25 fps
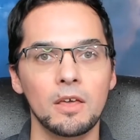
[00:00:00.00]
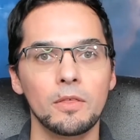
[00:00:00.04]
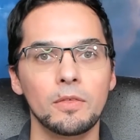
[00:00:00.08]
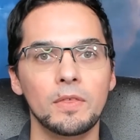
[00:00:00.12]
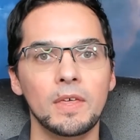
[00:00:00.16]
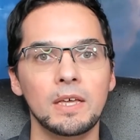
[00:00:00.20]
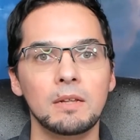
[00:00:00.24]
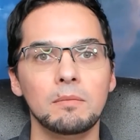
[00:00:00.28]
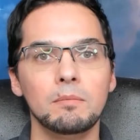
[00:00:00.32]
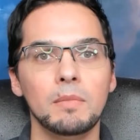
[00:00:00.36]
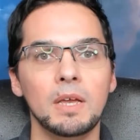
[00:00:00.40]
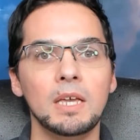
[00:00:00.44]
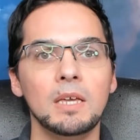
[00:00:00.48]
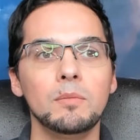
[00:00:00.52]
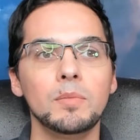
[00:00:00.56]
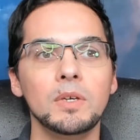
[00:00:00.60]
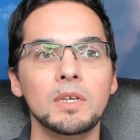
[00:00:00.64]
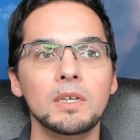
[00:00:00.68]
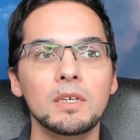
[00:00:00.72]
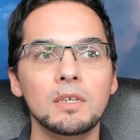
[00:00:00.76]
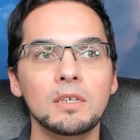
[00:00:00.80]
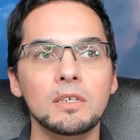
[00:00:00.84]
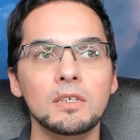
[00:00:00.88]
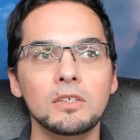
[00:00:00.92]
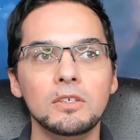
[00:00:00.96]
that maybe
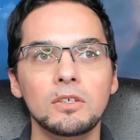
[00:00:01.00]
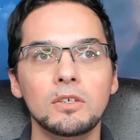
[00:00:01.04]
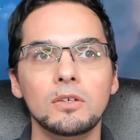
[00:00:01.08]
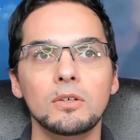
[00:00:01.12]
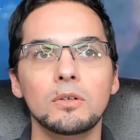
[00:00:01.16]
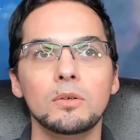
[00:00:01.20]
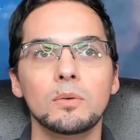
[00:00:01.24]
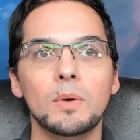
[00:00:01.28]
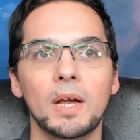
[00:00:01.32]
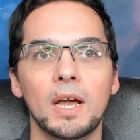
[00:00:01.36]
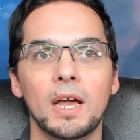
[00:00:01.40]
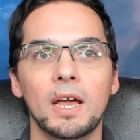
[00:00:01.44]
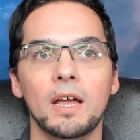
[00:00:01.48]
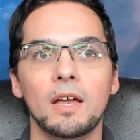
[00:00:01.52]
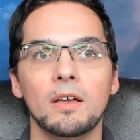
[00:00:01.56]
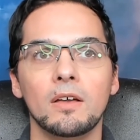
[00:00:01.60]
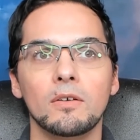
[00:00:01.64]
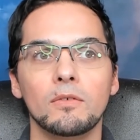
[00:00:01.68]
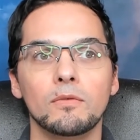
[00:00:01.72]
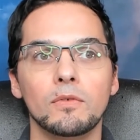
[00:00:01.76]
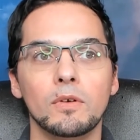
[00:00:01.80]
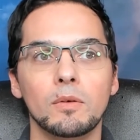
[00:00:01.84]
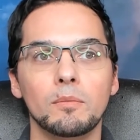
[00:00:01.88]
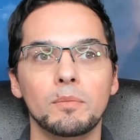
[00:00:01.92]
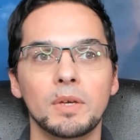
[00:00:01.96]
you
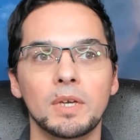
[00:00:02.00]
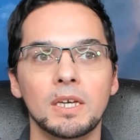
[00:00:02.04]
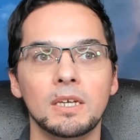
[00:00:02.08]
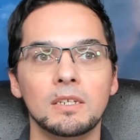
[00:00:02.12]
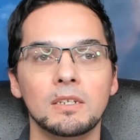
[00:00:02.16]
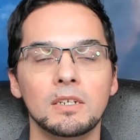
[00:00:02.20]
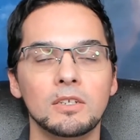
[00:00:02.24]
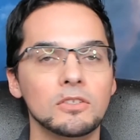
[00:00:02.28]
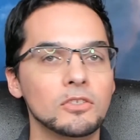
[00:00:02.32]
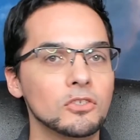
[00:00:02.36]
have been